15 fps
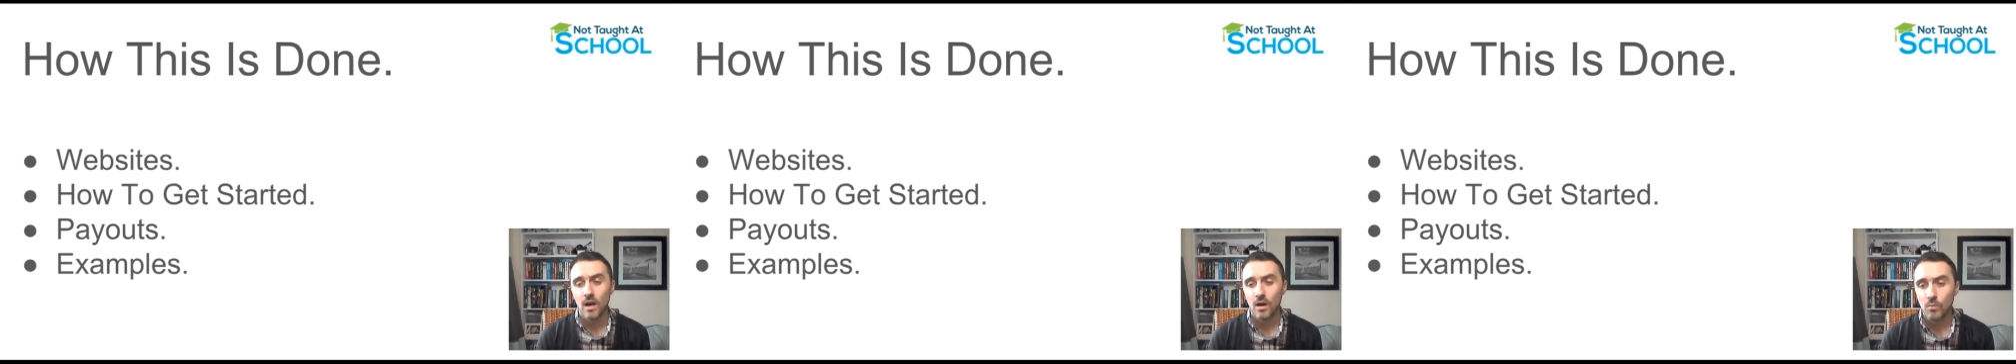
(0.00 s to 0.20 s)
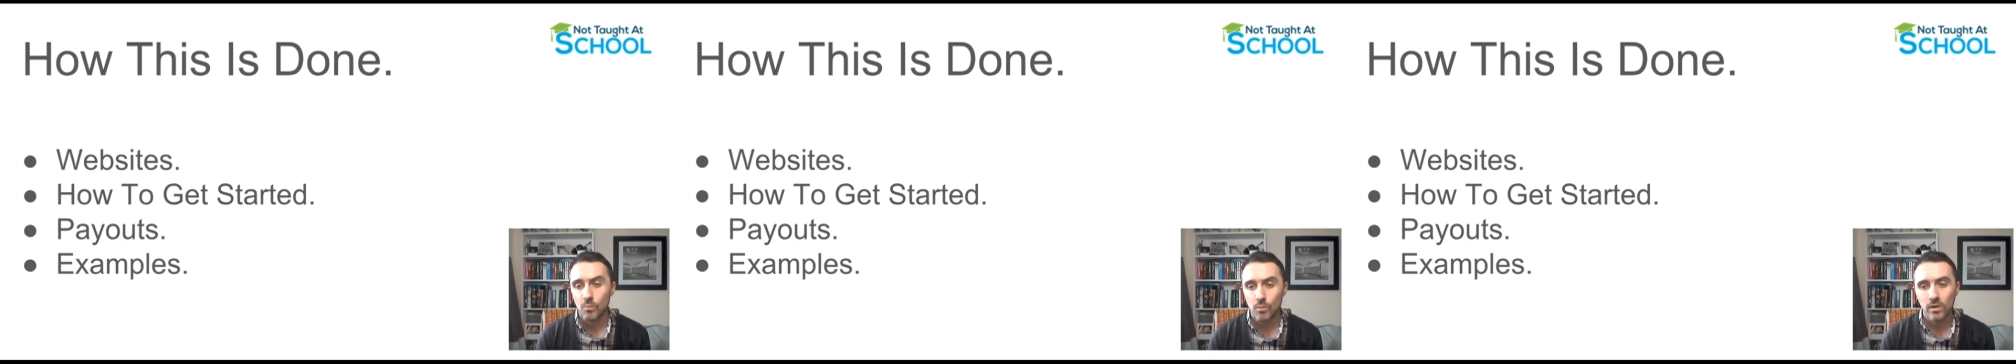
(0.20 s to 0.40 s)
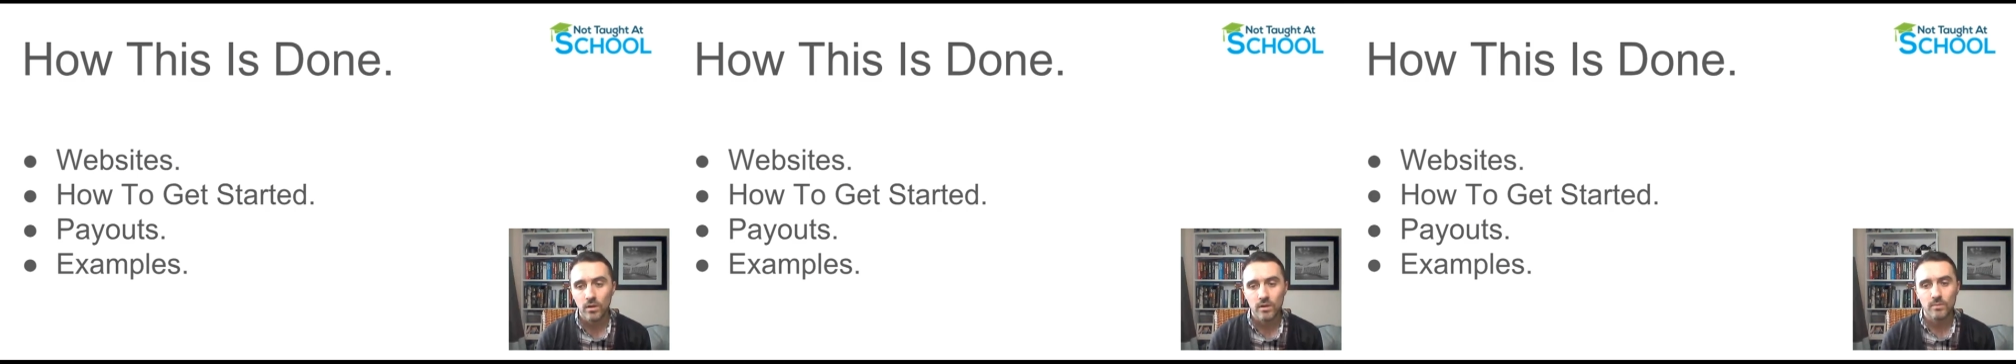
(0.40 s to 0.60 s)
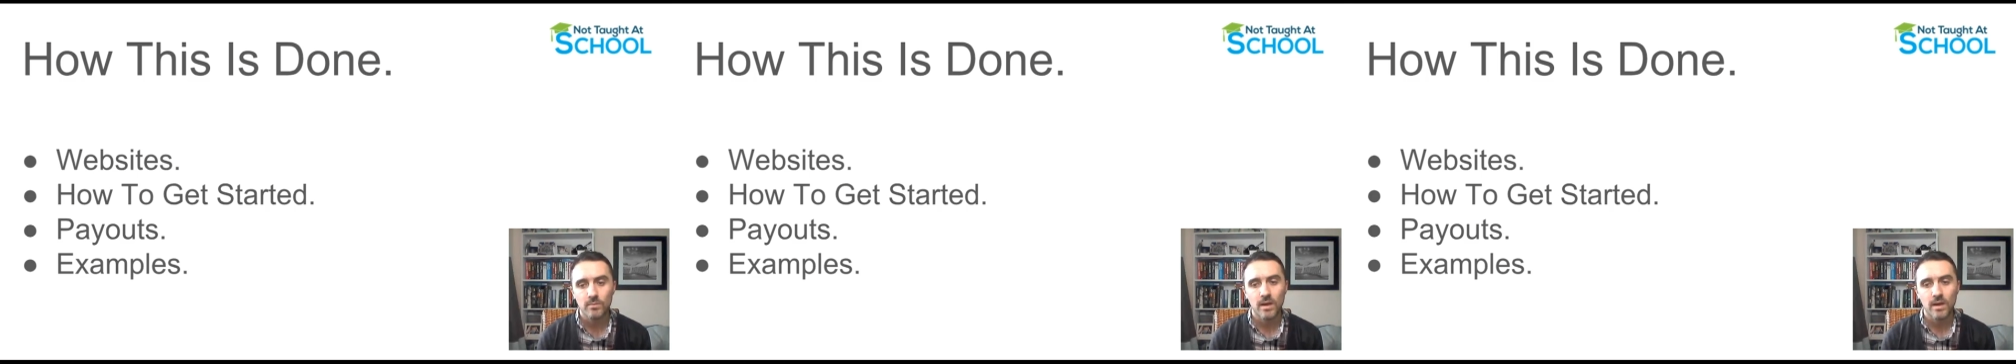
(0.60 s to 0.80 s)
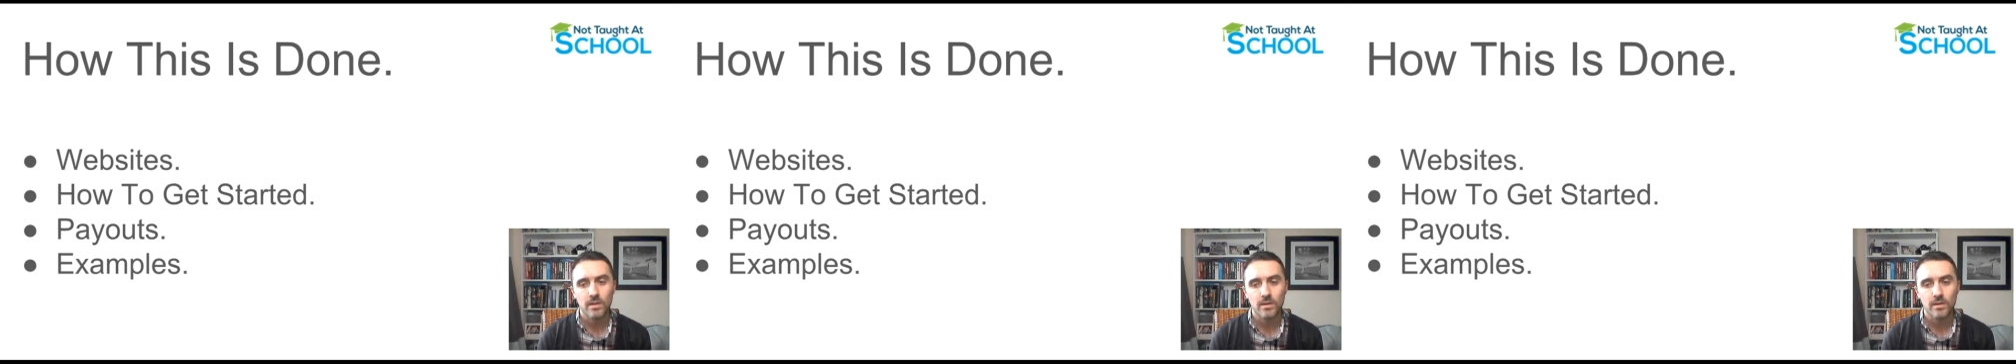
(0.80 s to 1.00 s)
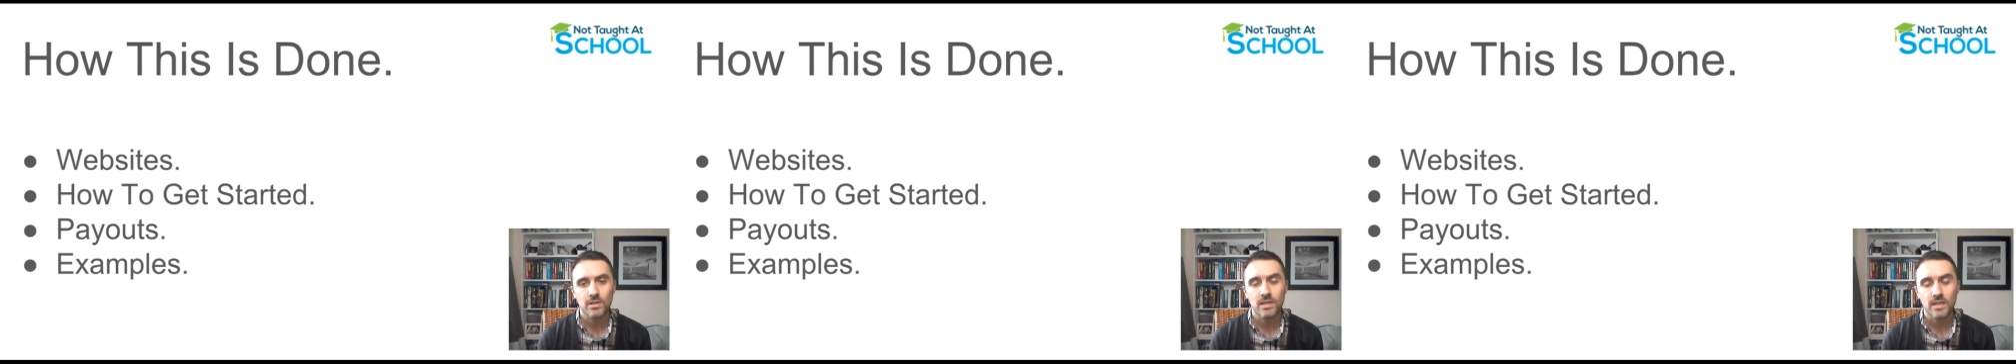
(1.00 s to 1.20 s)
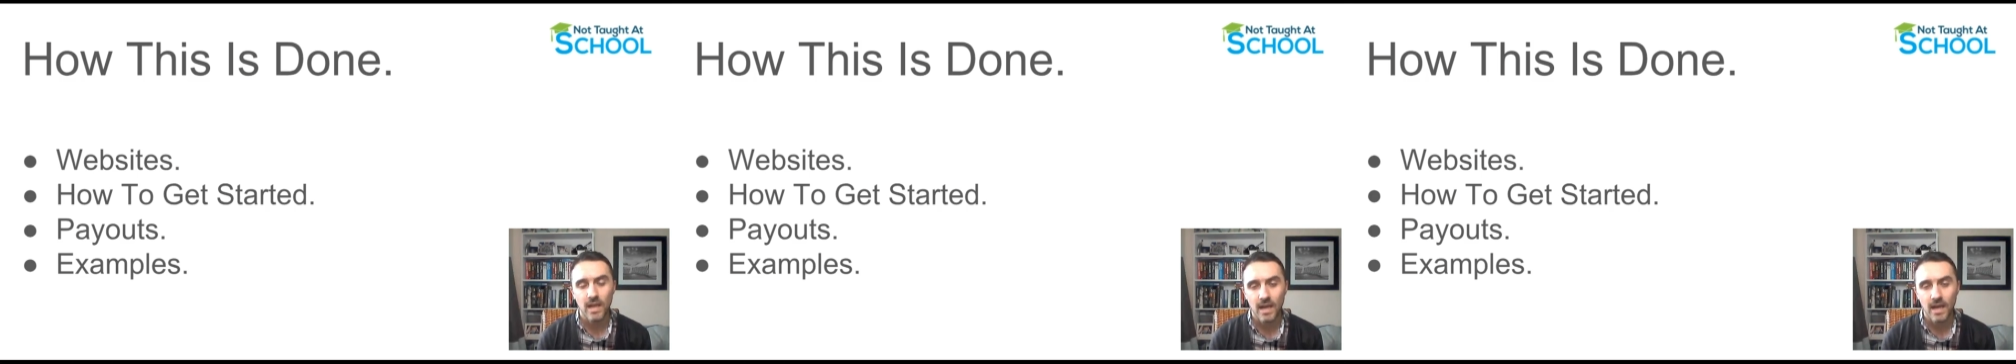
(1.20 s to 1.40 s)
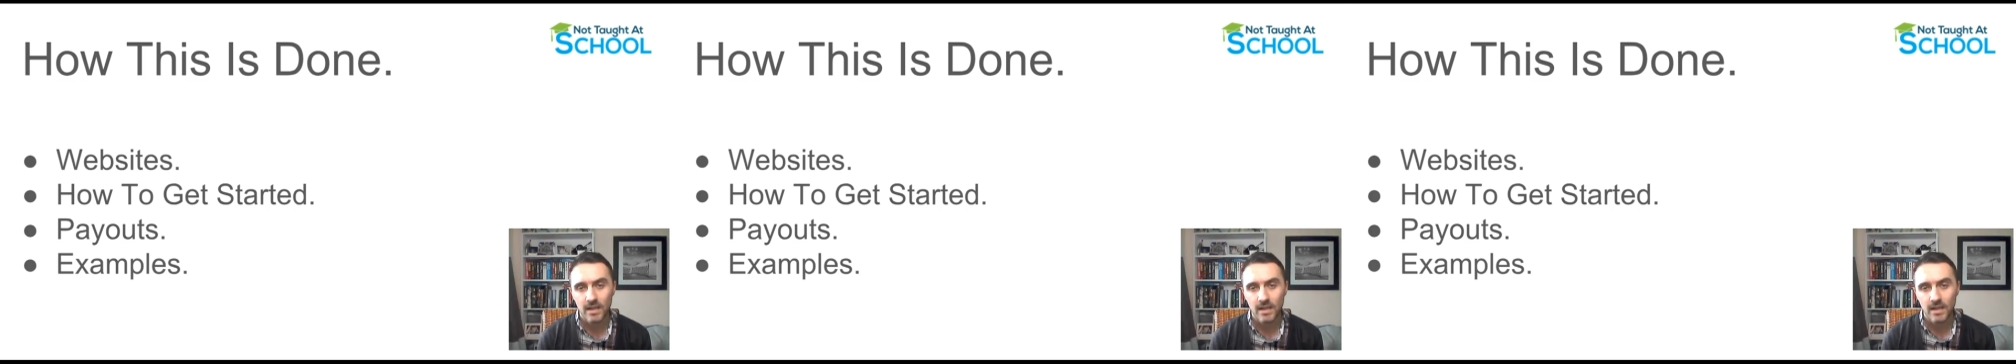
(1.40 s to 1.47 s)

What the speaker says: and one of the methods you can